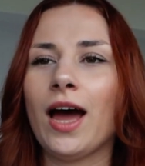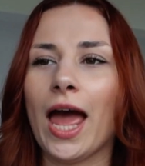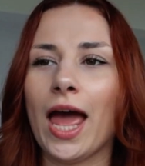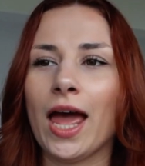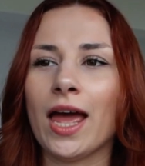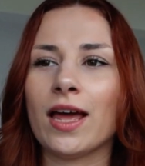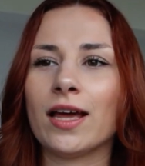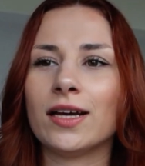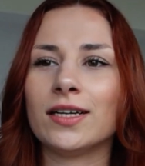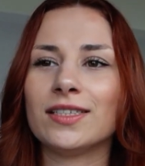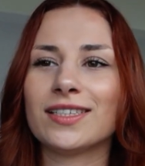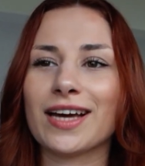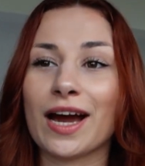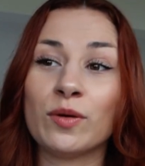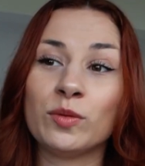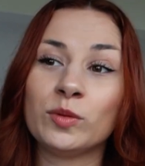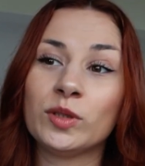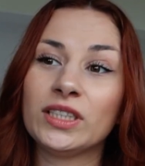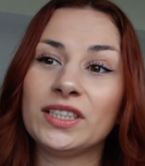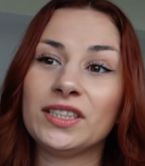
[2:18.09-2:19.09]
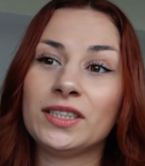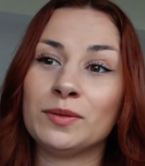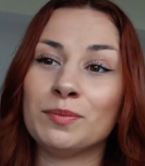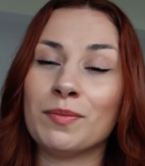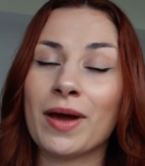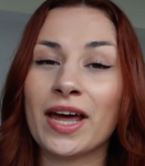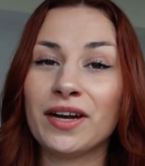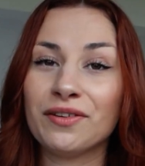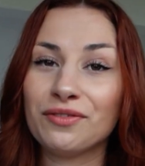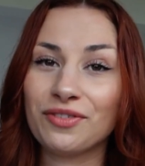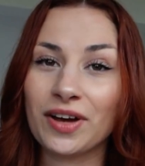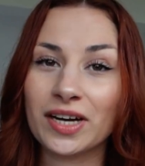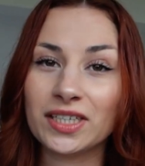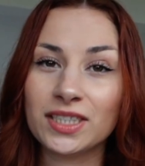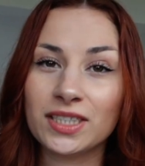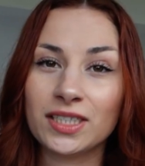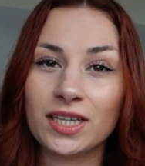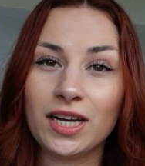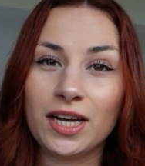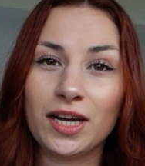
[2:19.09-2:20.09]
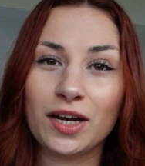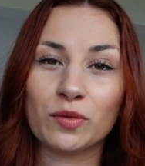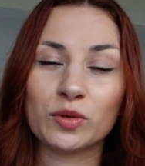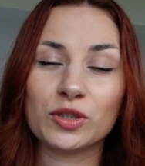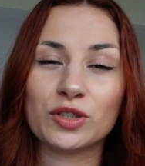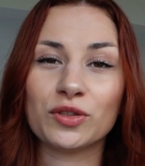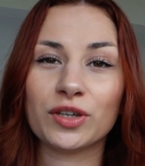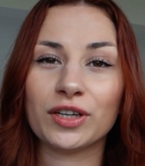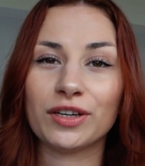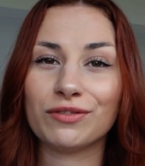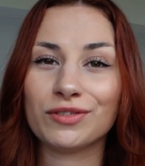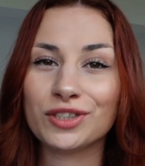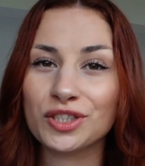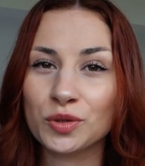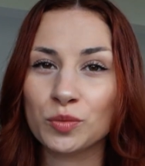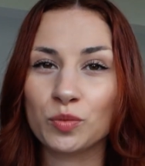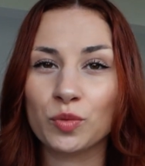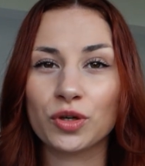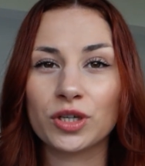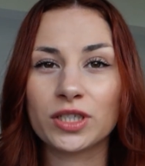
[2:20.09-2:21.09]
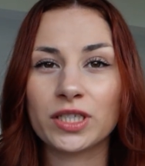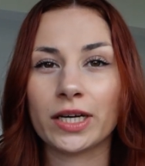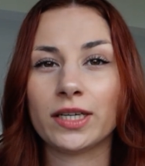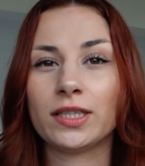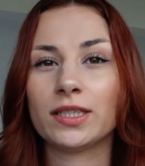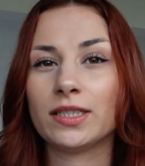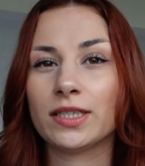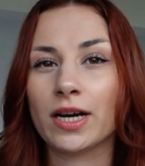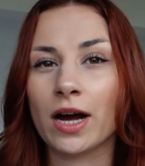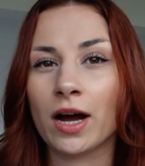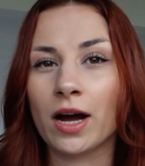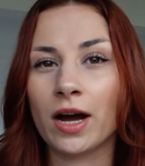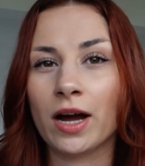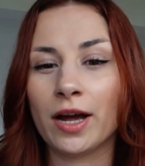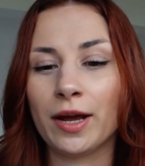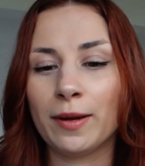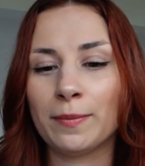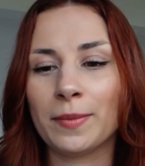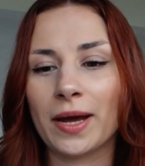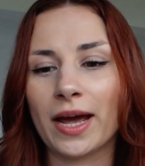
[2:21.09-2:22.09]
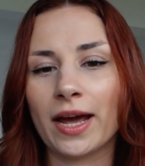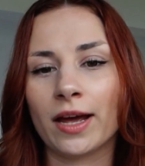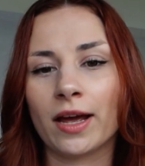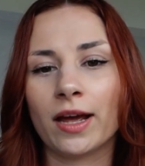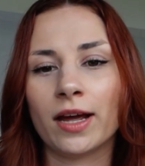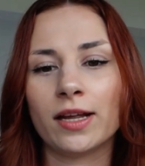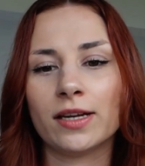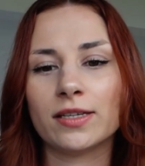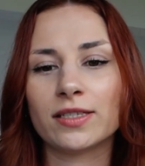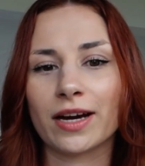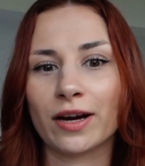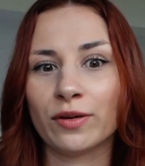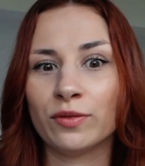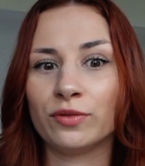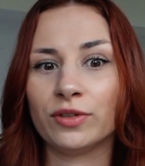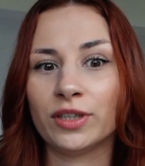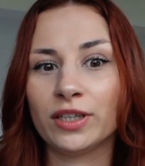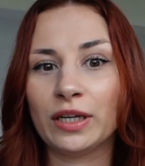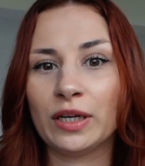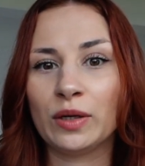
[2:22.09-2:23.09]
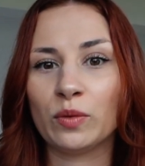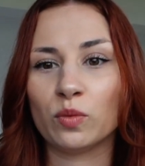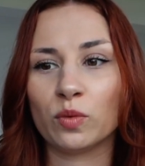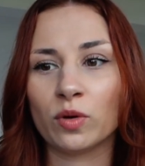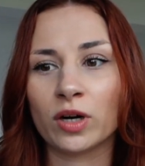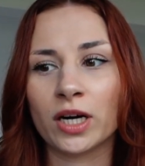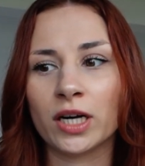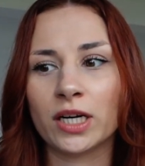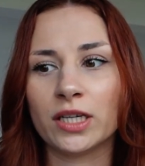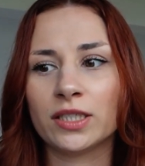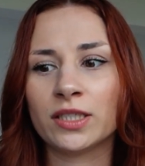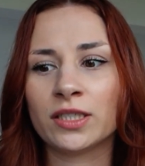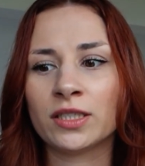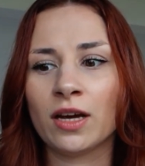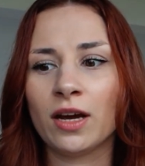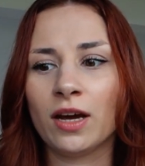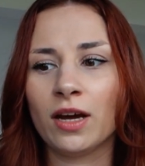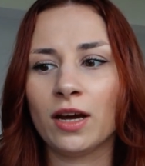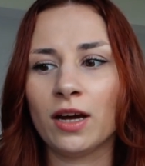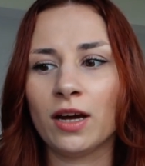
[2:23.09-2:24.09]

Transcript: And I was manifesting, I was creating vision boards at the time, and I really was